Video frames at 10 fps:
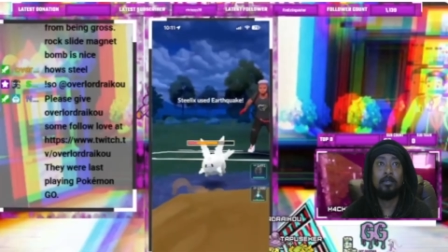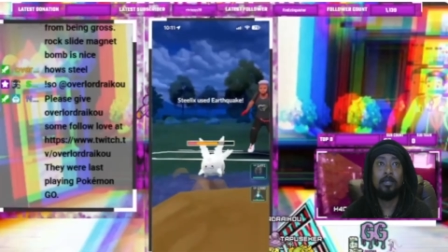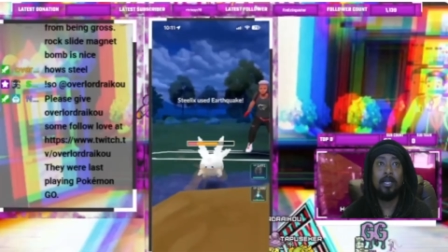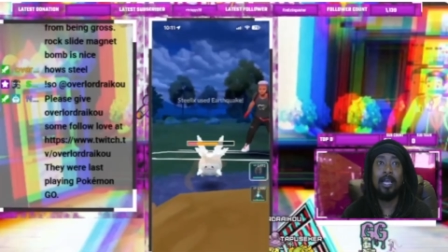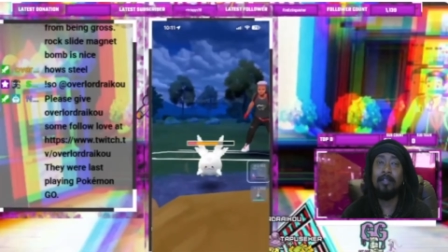
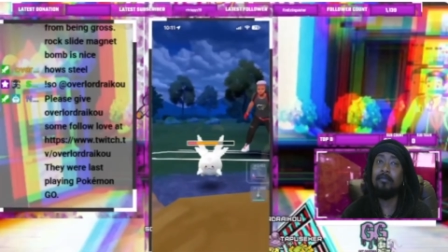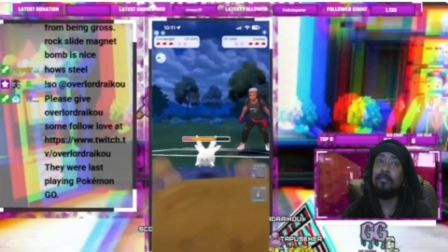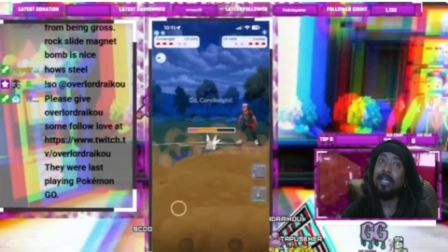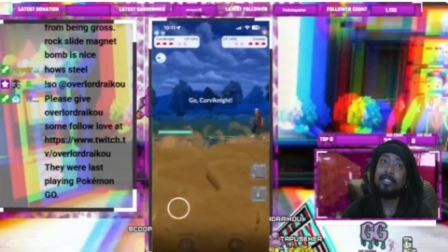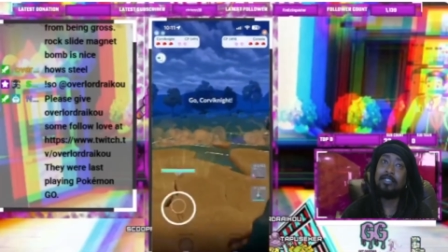And
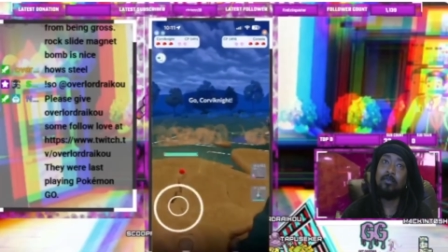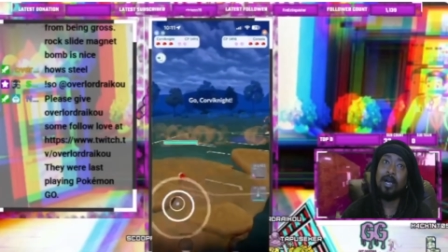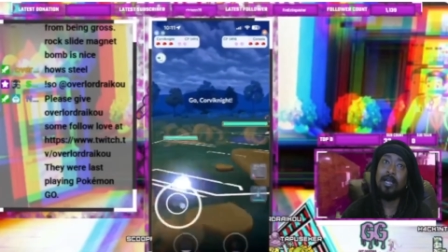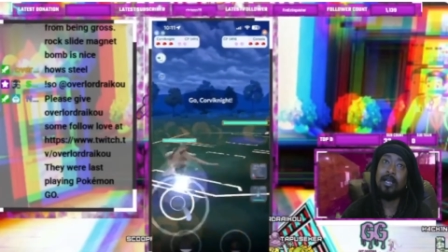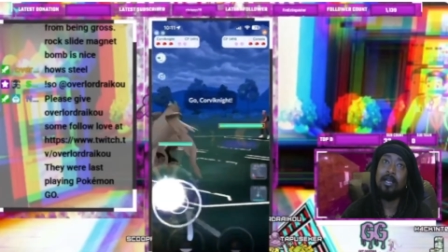that's
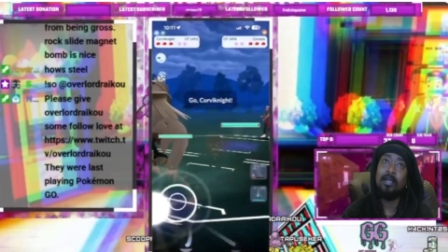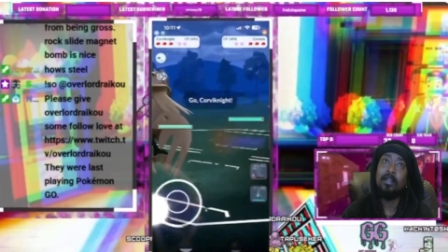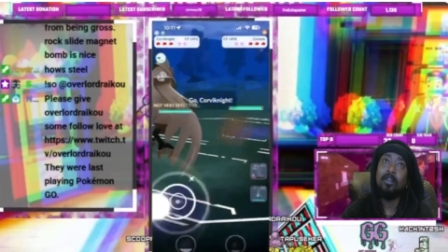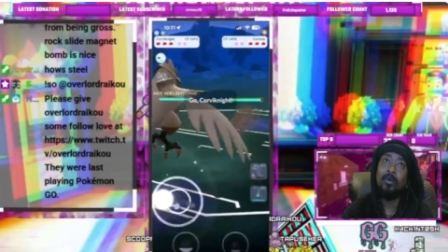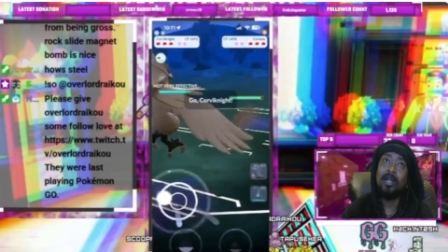why
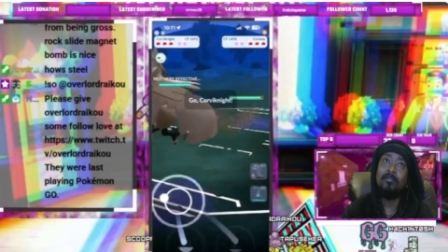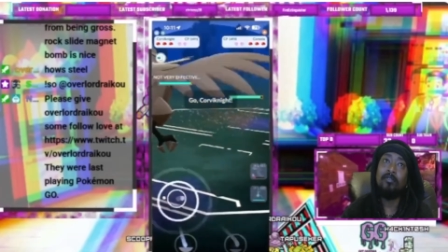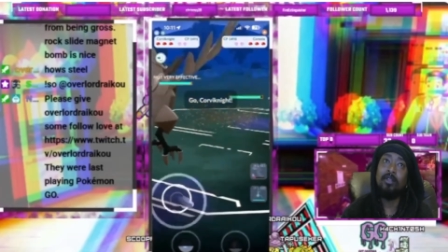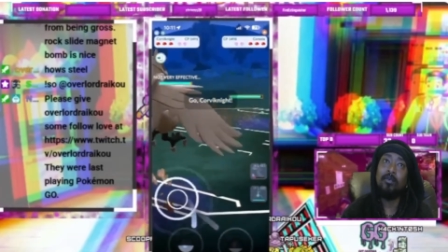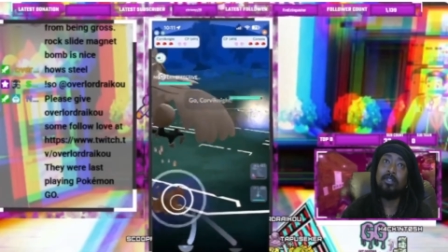no one ever
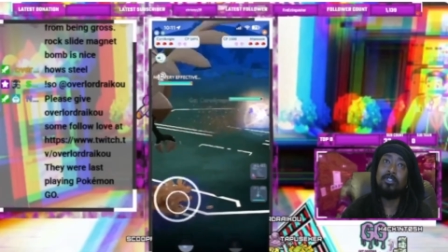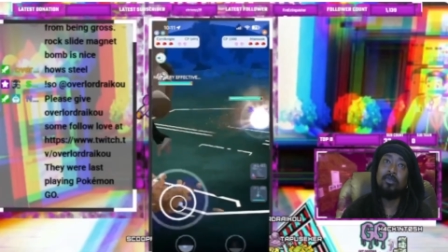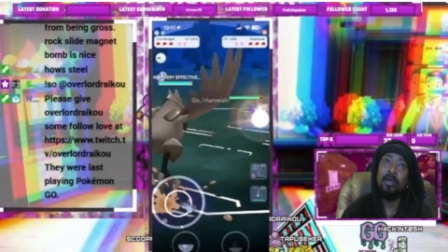really wants to.